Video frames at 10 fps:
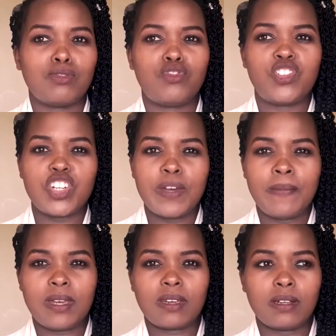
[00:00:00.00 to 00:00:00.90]

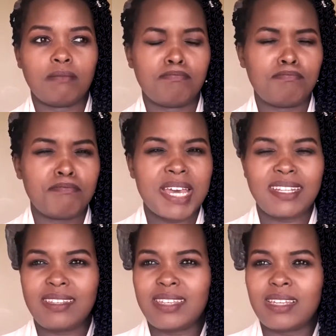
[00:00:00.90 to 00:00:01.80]
dreaming,
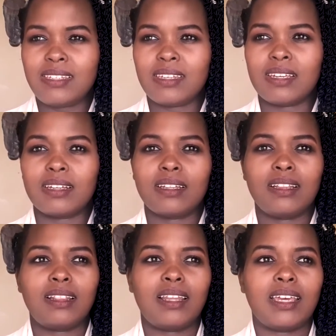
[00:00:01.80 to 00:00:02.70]
meditating,
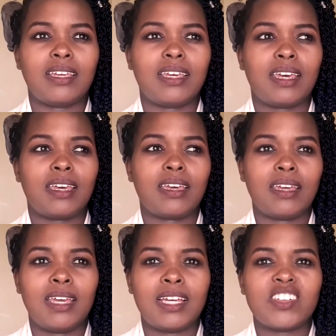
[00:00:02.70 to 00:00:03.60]
like
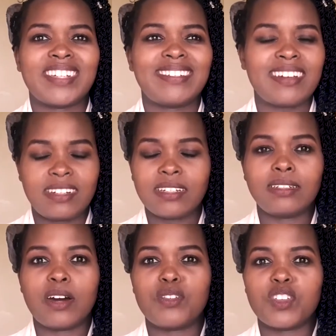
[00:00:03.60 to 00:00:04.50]
shutting
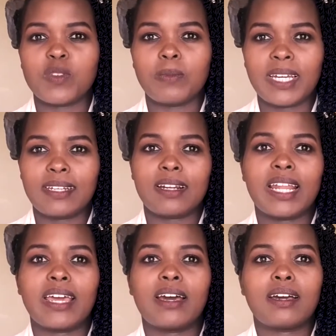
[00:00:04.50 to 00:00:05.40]
down your mind.
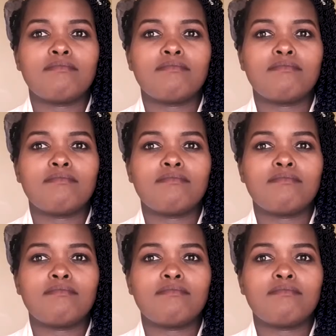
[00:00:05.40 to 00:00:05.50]
Like,